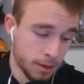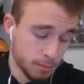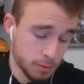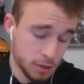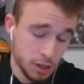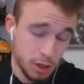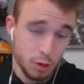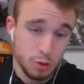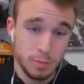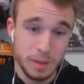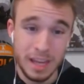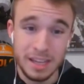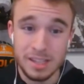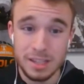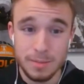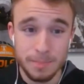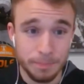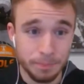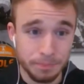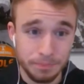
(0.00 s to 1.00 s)
Excuse me,
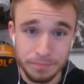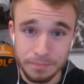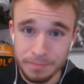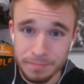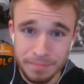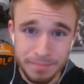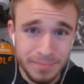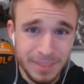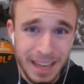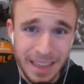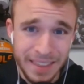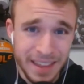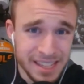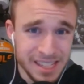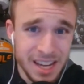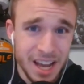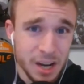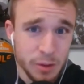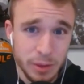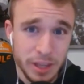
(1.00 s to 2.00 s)
that's
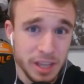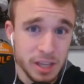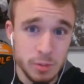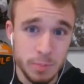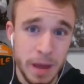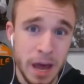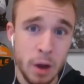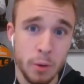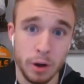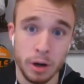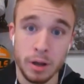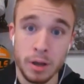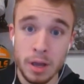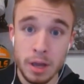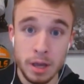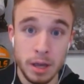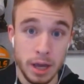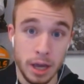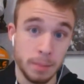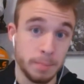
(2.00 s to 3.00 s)
not within his power.
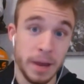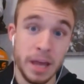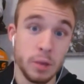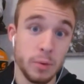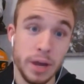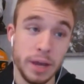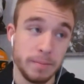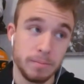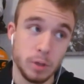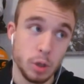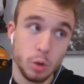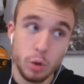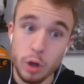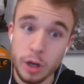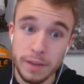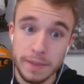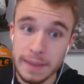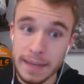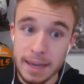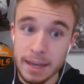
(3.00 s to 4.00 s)
And by the way, you
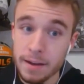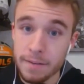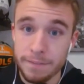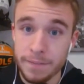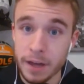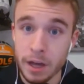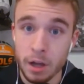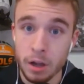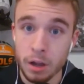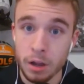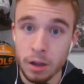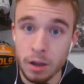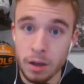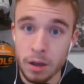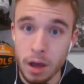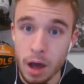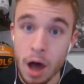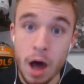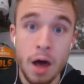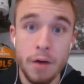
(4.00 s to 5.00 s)
look at the NFL
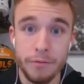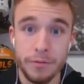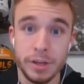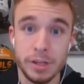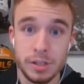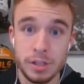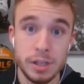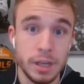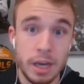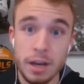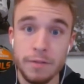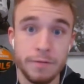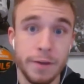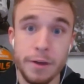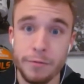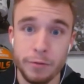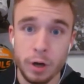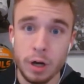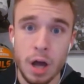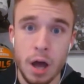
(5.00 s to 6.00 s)
office, the
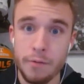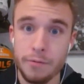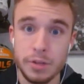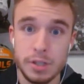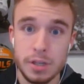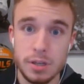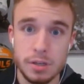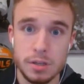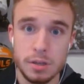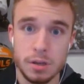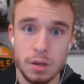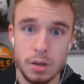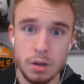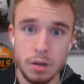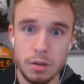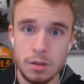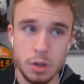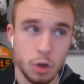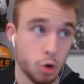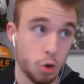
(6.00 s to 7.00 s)
NFL front offices,
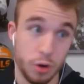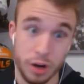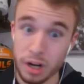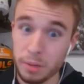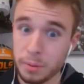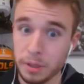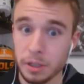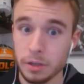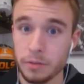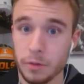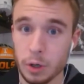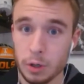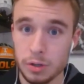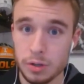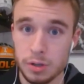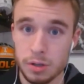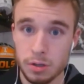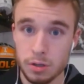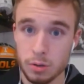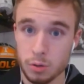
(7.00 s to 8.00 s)
it's incredibly
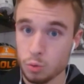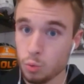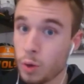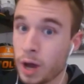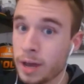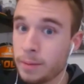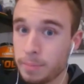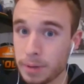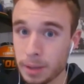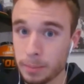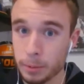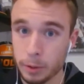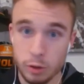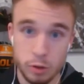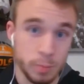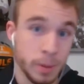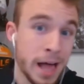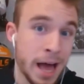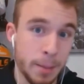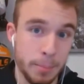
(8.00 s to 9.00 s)
diverse. There's white people,
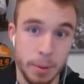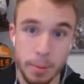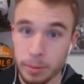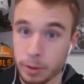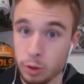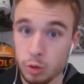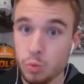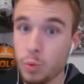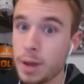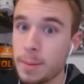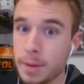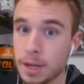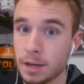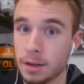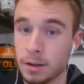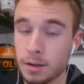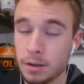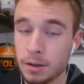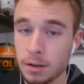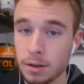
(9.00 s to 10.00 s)
there's black people, there's women.